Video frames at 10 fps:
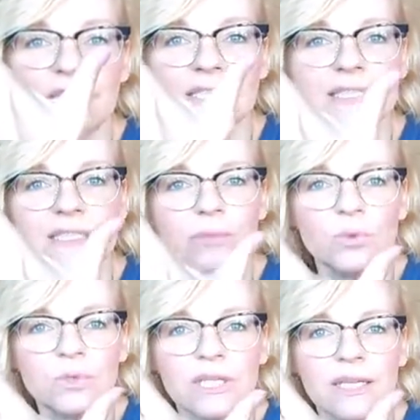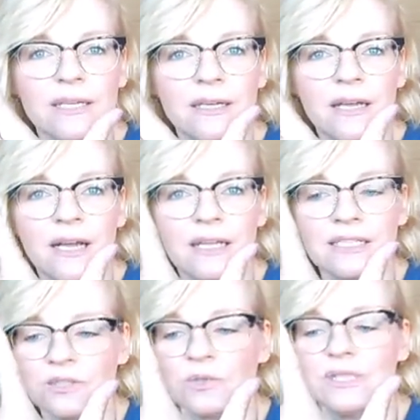day since I bought it, and
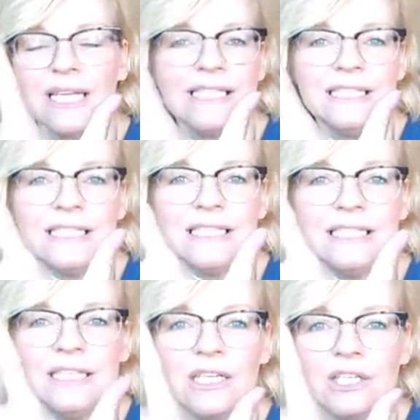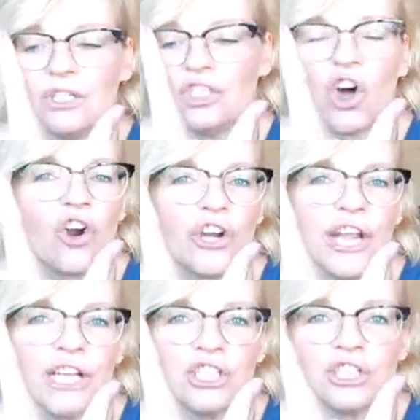it's not tainted,
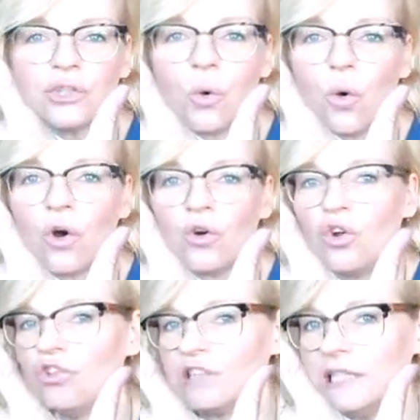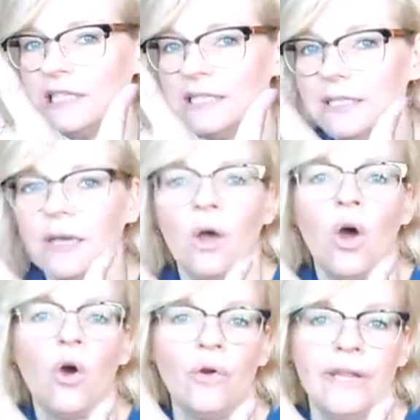tarnished, gone green
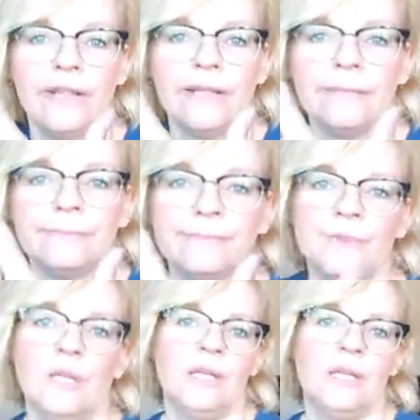or anything, so I